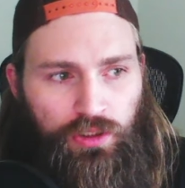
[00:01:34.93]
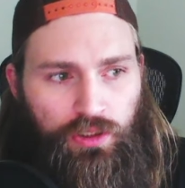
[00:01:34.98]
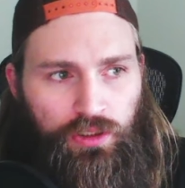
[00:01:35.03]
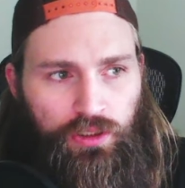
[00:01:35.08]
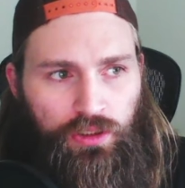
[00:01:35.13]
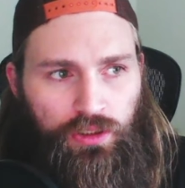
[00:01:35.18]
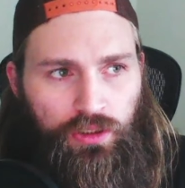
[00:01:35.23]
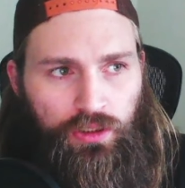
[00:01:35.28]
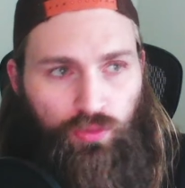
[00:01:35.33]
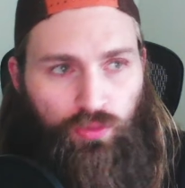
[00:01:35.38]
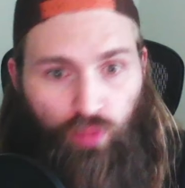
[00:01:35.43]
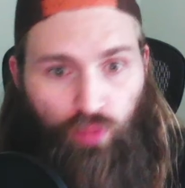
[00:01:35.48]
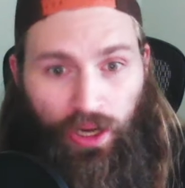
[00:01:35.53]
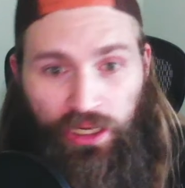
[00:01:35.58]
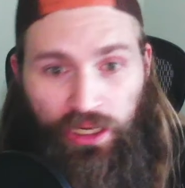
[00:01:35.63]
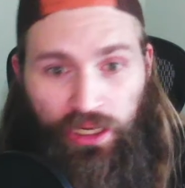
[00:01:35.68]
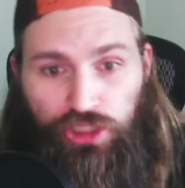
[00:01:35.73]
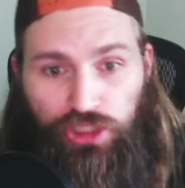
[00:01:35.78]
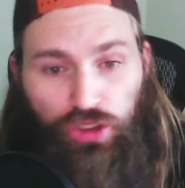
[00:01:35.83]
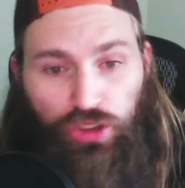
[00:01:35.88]

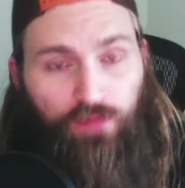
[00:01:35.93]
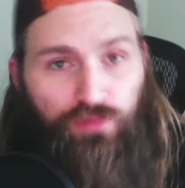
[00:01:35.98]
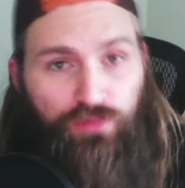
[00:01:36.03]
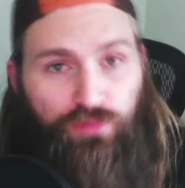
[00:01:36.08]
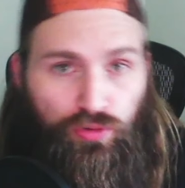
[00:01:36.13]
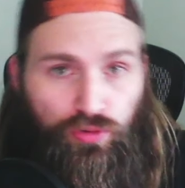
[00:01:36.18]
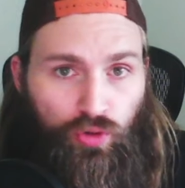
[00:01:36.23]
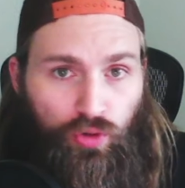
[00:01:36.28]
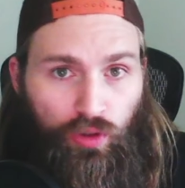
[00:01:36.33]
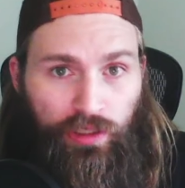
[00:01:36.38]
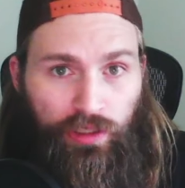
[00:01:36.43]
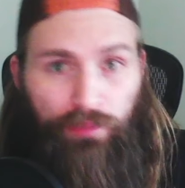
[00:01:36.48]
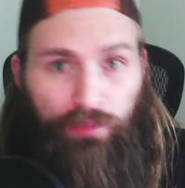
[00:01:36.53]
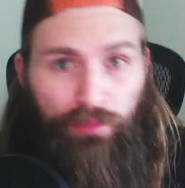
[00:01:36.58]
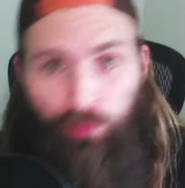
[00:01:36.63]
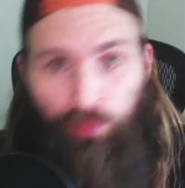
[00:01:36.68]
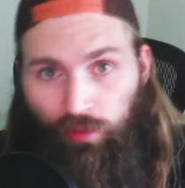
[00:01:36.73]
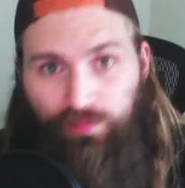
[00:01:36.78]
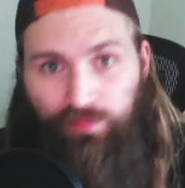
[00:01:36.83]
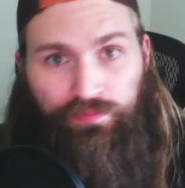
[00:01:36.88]
range of Tiuliulin to
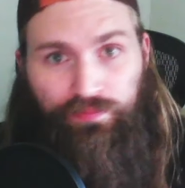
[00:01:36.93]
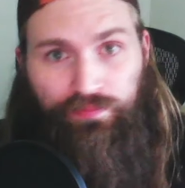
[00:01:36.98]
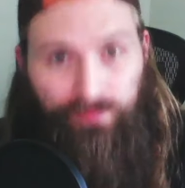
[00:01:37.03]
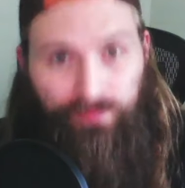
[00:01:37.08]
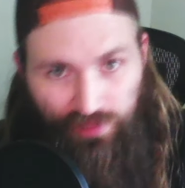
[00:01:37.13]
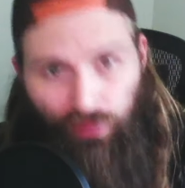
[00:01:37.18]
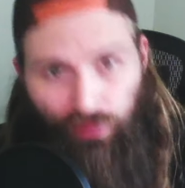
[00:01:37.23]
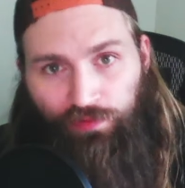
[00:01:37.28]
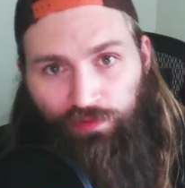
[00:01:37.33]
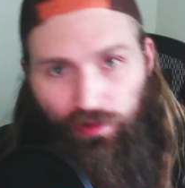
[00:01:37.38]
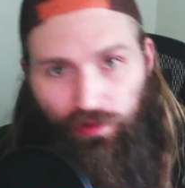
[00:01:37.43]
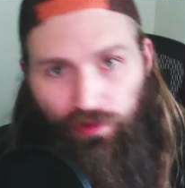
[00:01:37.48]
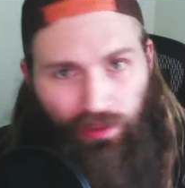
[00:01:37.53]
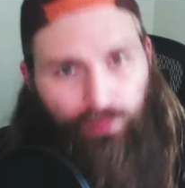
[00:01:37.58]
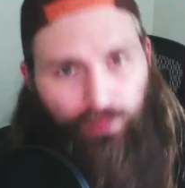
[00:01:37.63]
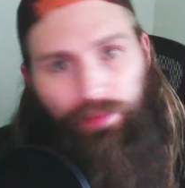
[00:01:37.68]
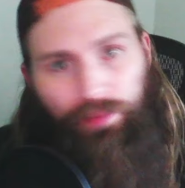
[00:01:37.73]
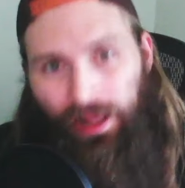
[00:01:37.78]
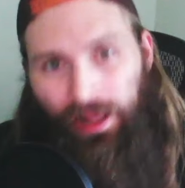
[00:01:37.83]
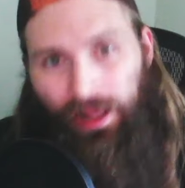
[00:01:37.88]
put himself in like a
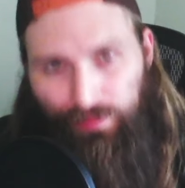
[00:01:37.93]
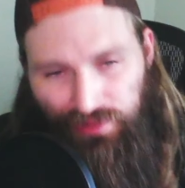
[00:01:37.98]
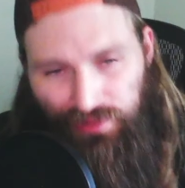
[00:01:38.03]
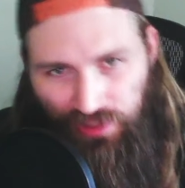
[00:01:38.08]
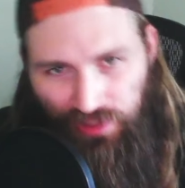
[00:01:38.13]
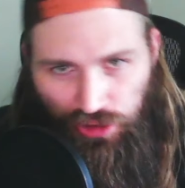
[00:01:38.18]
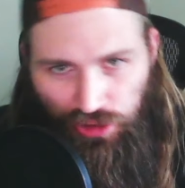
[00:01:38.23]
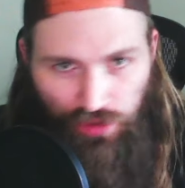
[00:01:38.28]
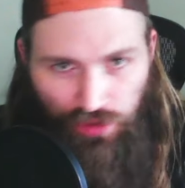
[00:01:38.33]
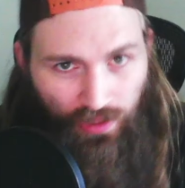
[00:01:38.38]
bad position,